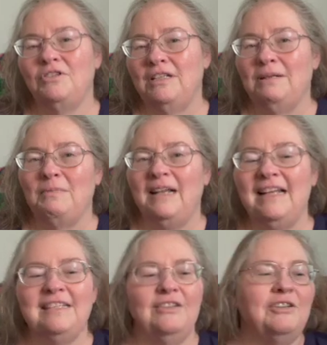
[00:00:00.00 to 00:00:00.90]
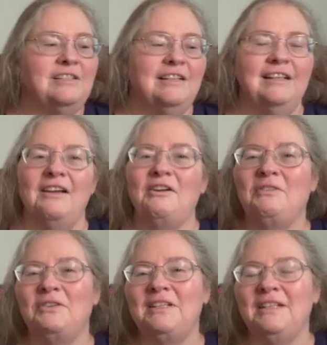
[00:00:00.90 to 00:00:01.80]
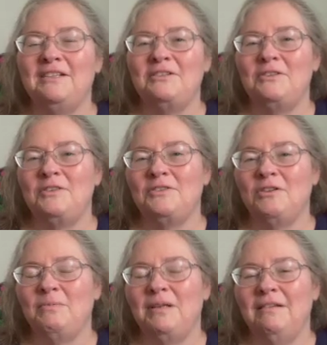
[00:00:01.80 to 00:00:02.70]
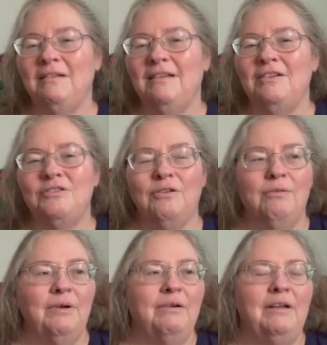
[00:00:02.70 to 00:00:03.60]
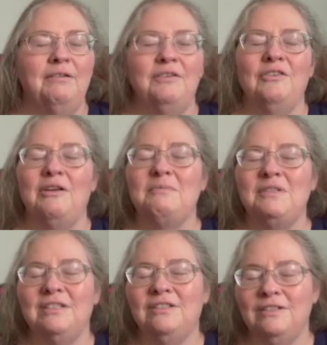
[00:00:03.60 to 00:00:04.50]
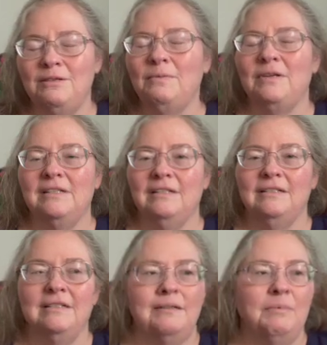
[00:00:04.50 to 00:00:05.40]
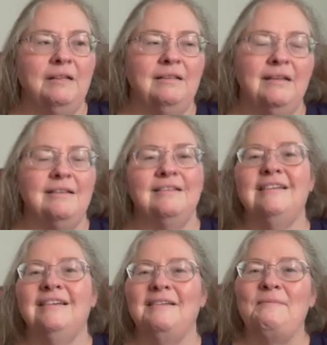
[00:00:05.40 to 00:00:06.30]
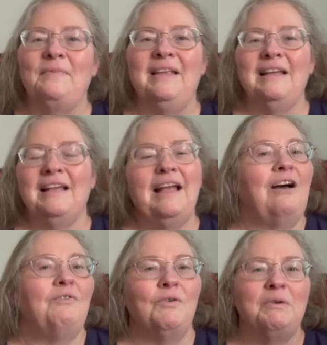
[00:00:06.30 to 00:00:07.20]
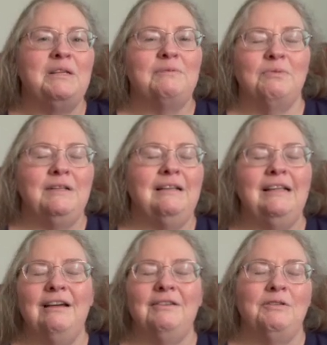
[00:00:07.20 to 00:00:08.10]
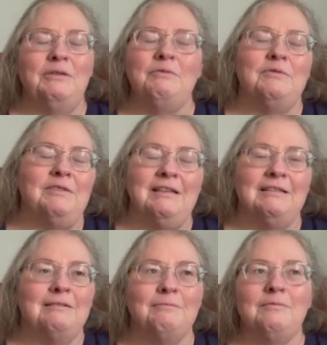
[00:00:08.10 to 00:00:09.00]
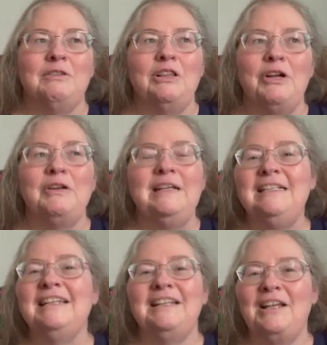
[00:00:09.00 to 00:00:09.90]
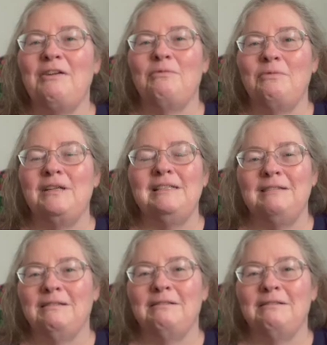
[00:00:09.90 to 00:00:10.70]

I did my last socks, and now I've learned how to do the German short row heel. So I'm super excited about that. I've always wanted, the learning to knit was